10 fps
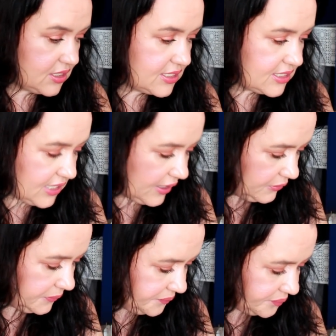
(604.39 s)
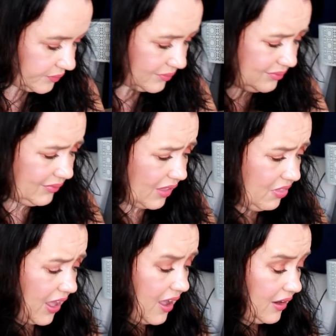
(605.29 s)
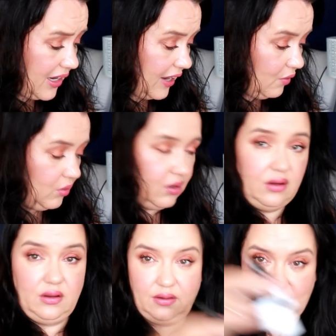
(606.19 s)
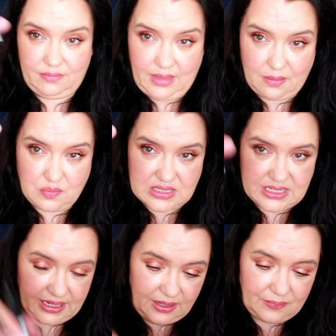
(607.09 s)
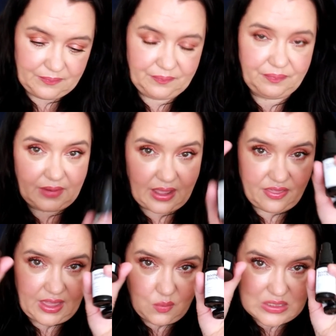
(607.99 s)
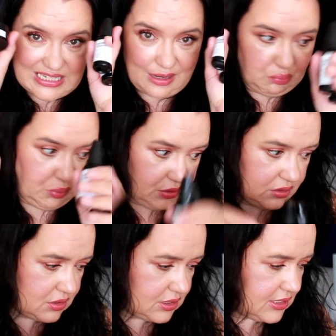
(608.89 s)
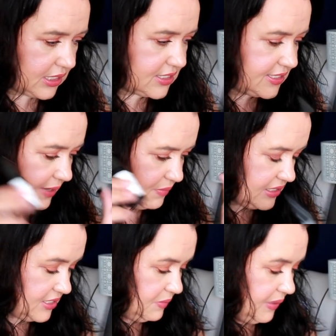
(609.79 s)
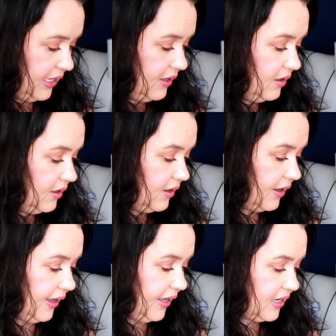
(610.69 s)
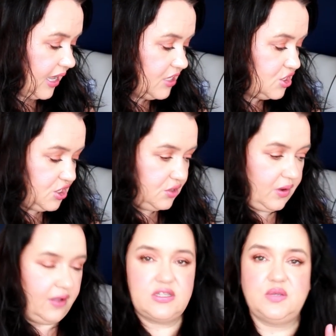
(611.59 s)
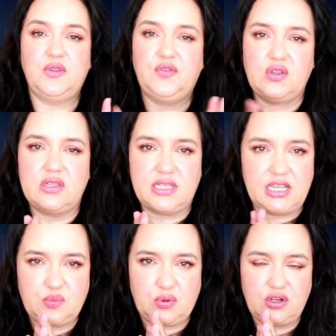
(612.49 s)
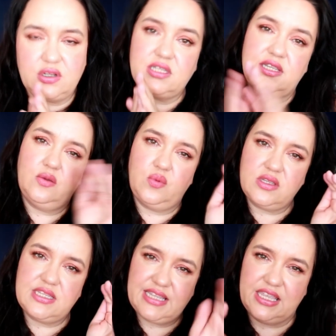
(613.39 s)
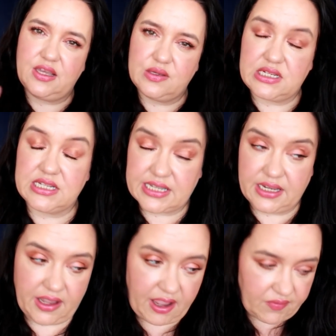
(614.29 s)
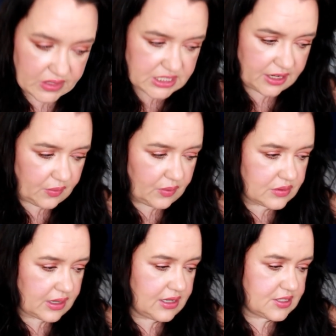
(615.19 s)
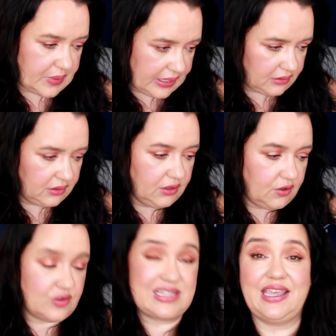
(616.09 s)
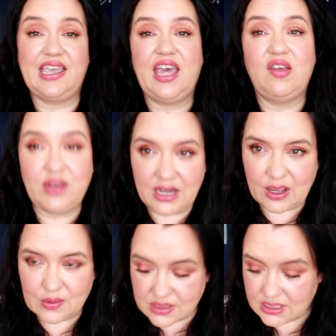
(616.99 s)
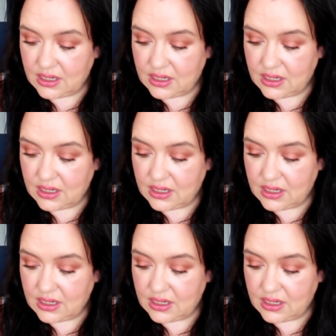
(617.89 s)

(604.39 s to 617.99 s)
So, They are now empty and they were samples sent to me. And I do have some of the full size products, so you will see those in a skincare video as well, or skincare videos.